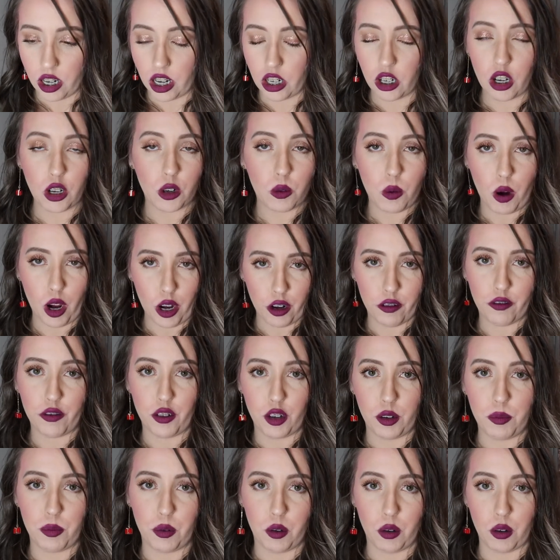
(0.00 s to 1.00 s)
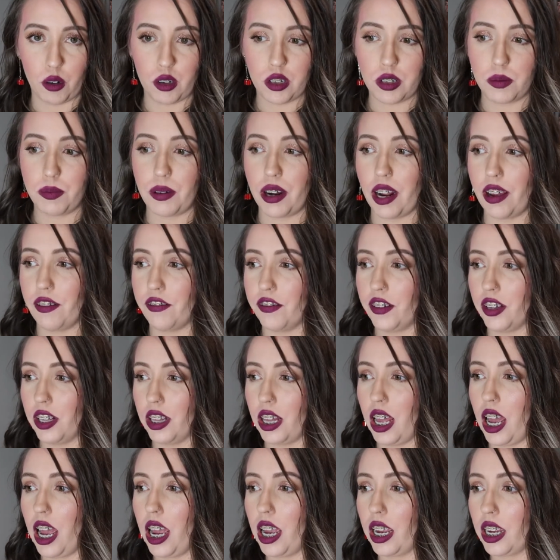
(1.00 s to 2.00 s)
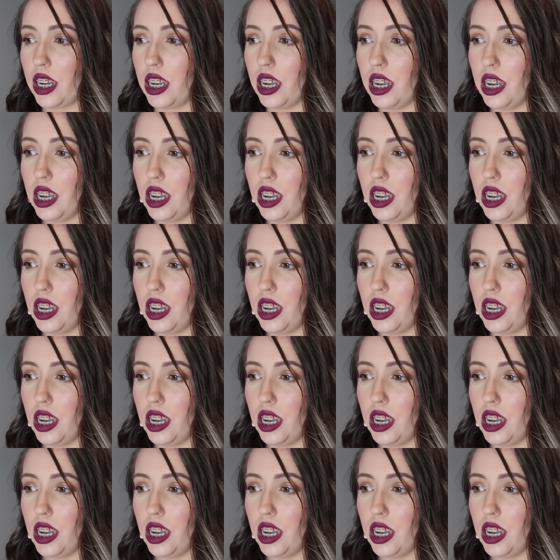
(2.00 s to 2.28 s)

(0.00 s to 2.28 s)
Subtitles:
I got quite a few books, but I feel like